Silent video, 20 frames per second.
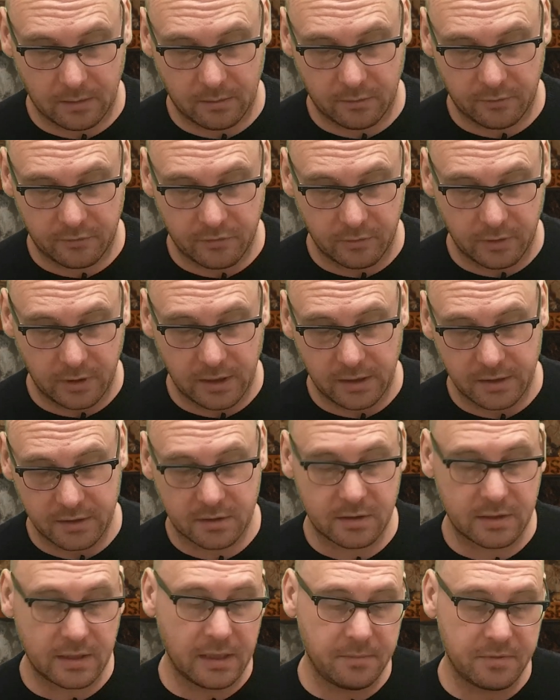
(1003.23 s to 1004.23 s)
So yeah, it's
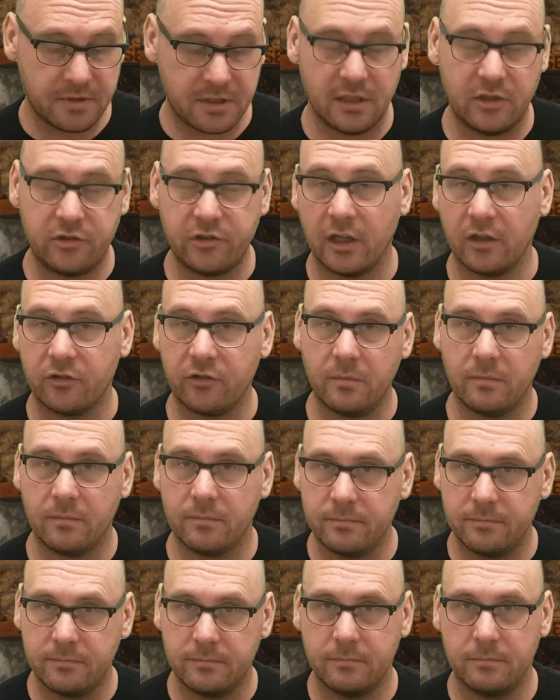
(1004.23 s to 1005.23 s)
Type-C charging.
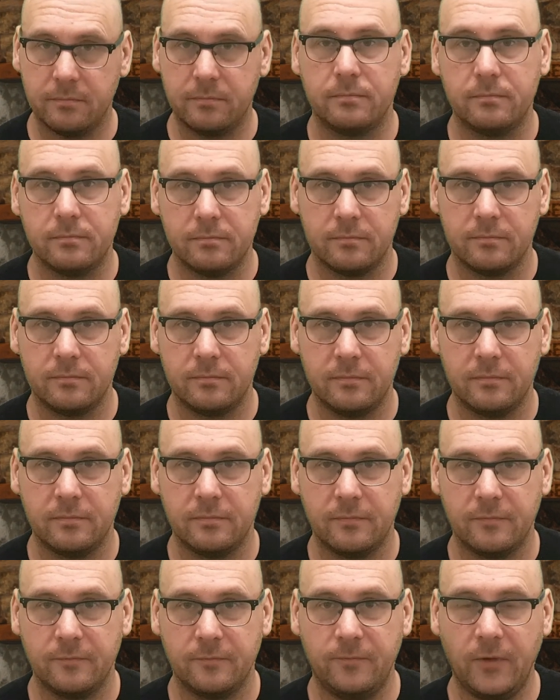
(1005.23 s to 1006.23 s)

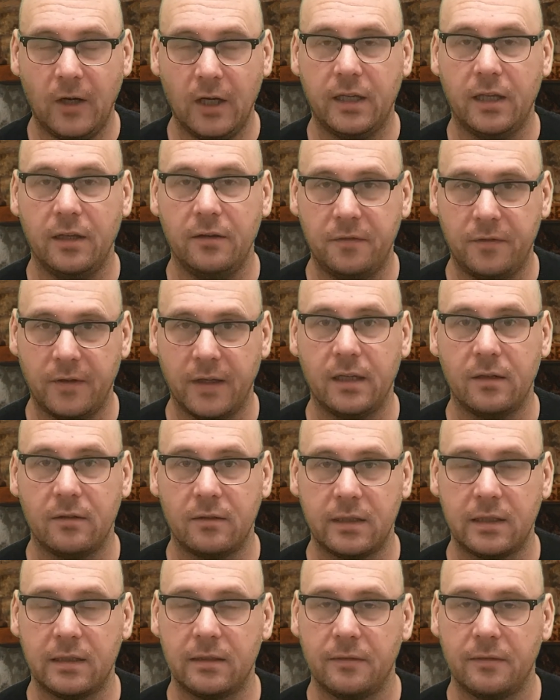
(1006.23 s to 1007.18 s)
Fucking finally.